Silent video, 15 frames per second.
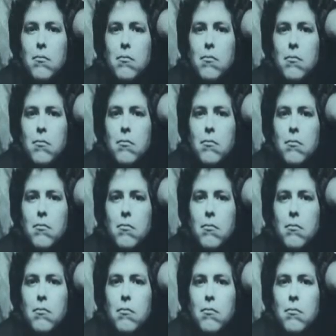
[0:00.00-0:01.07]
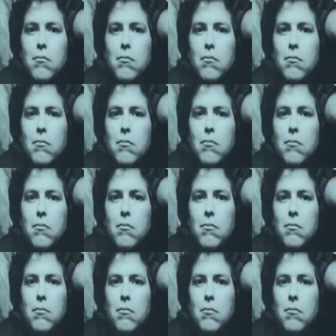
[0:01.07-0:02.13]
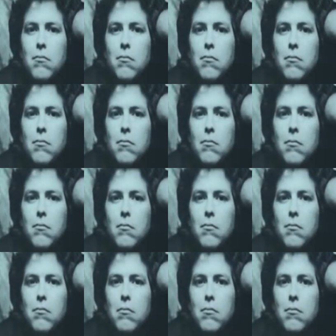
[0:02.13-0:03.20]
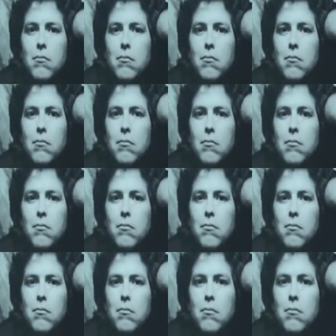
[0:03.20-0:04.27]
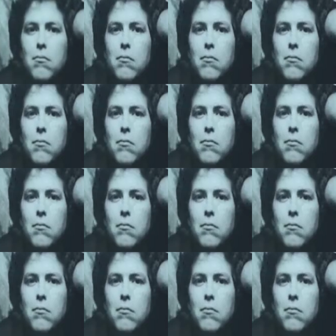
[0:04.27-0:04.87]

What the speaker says: (not speaking)